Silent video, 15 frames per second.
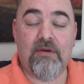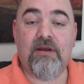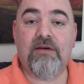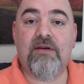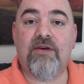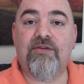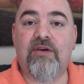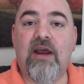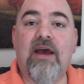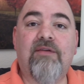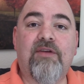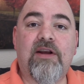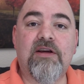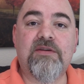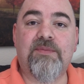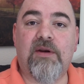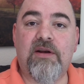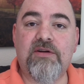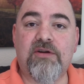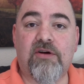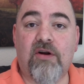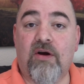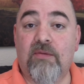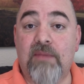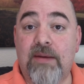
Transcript: it doesn't have an explanation at all.